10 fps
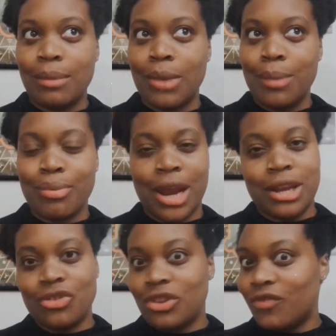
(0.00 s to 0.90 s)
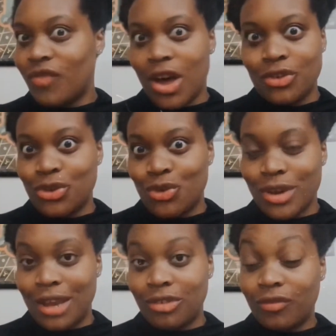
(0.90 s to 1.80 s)
My brain is just far too
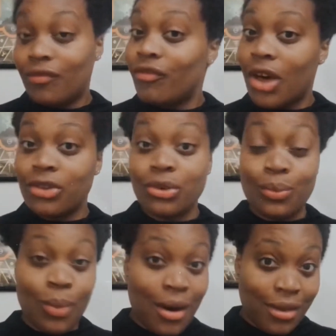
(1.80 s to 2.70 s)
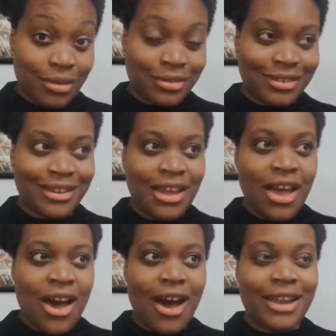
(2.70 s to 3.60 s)
creative and far too wild, and
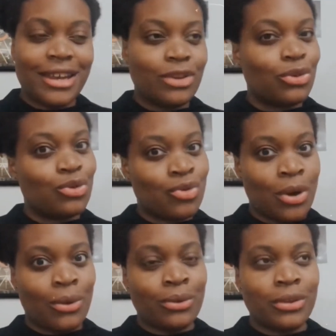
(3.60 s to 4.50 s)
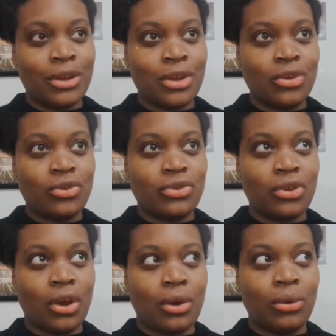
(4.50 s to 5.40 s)
I need control. So,